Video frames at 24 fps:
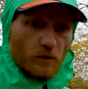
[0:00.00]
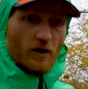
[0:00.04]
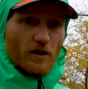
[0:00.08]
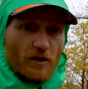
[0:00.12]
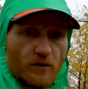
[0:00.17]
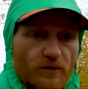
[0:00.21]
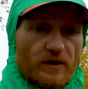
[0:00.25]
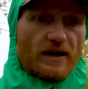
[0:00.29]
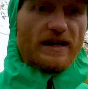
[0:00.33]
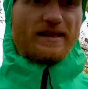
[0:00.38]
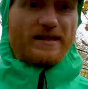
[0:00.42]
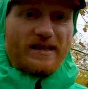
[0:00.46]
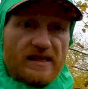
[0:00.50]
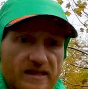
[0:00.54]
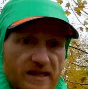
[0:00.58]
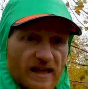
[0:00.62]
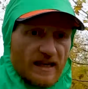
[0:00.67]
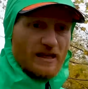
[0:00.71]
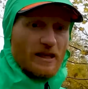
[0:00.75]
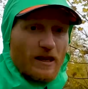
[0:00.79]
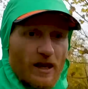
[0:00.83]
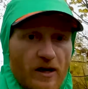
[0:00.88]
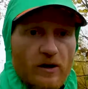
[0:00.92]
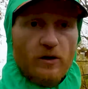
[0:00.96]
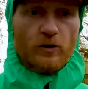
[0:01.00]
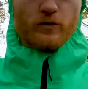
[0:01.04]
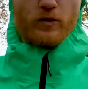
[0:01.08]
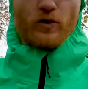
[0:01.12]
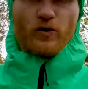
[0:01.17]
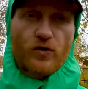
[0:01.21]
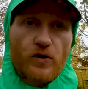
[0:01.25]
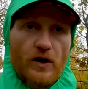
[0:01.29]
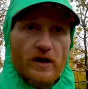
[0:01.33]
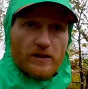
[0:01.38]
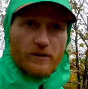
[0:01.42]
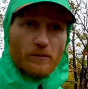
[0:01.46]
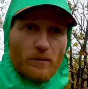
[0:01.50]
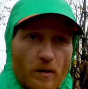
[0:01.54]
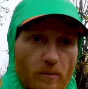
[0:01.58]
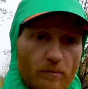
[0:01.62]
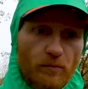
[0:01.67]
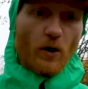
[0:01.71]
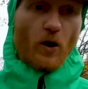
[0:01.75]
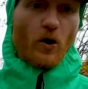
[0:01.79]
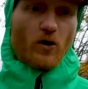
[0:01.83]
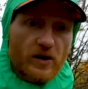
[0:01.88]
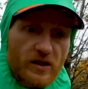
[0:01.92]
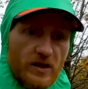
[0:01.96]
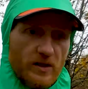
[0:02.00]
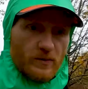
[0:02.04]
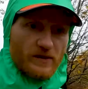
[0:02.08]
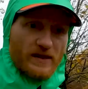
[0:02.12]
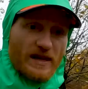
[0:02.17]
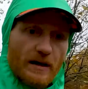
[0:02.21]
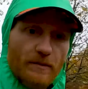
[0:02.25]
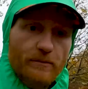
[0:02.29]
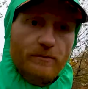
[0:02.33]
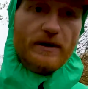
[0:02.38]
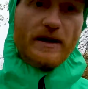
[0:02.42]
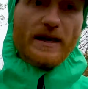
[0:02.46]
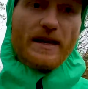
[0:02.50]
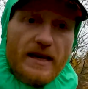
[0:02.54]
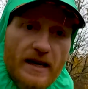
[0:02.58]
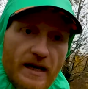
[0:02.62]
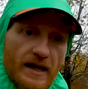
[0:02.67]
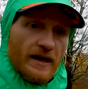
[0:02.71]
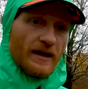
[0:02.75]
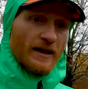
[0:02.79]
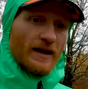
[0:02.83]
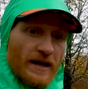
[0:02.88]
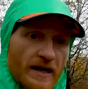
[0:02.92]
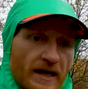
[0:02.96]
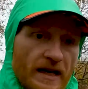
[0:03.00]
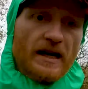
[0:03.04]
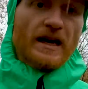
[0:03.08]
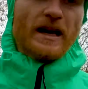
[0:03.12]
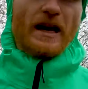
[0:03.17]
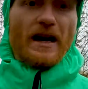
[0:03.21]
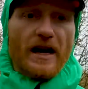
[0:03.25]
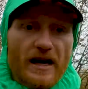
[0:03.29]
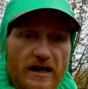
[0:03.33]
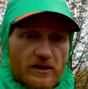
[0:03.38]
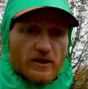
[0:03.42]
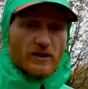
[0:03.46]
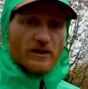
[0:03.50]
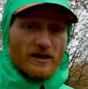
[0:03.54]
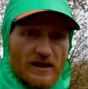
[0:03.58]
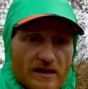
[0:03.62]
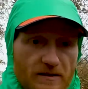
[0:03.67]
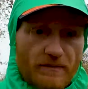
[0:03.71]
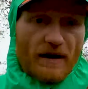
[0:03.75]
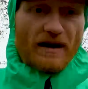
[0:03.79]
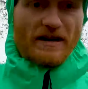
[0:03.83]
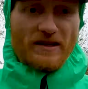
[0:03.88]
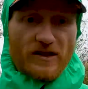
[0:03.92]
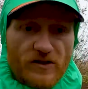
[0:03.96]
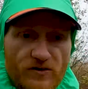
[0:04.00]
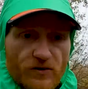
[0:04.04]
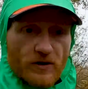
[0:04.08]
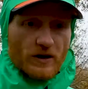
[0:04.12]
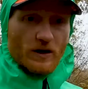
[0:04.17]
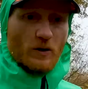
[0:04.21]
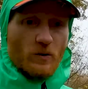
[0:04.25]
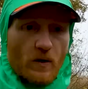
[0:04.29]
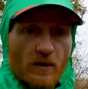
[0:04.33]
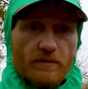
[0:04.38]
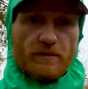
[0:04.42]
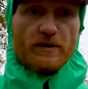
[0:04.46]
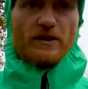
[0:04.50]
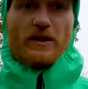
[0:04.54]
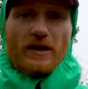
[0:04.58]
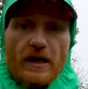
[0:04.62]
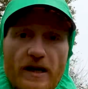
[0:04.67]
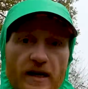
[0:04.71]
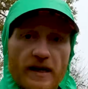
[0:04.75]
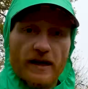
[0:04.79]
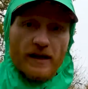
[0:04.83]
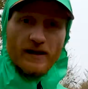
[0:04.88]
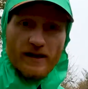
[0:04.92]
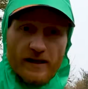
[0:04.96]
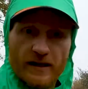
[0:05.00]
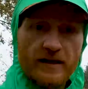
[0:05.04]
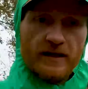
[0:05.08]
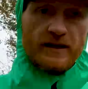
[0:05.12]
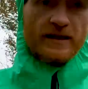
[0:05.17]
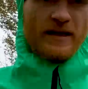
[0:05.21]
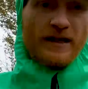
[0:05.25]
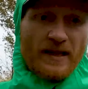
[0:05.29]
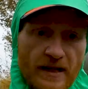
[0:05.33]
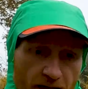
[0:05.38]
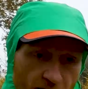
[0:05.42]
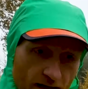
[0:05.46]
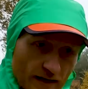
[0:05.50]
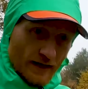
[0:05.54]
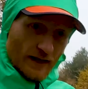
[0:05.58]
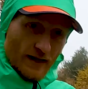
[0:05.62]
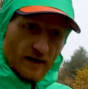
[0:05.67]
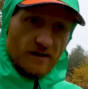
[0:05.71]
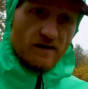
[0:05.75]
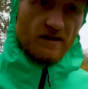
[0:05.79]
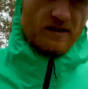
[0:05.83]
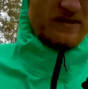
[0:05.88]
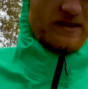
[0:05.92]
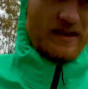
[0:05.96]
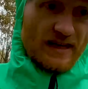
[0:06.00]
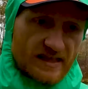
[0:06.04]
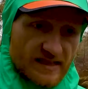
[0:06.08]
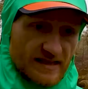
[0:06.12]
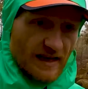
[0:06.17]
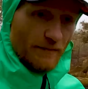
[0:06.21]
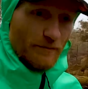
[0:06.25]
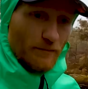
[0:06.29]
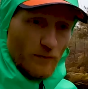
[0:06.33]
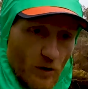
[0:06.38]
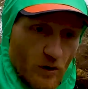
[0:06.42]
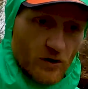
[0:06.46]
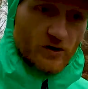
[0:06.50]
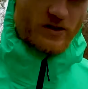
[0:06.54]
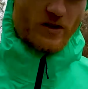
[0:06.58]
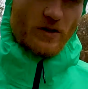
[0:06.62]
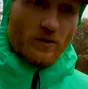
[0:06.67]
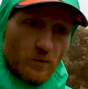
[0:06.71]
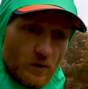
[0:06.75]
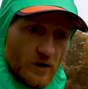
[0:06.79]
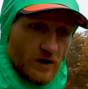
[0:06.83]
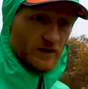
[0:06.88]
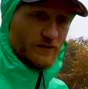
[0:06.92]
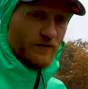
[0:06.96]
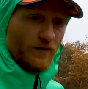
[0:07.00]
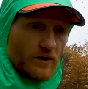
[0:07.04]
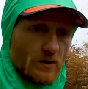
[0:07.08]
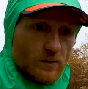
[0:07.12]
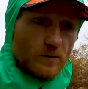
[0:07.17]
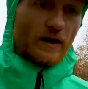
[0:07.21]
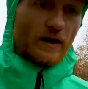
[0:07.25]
one of the races like Ultra Trail de Mont Blanc, UTMB, and you need mandatory equipment, this ticks that box. It works very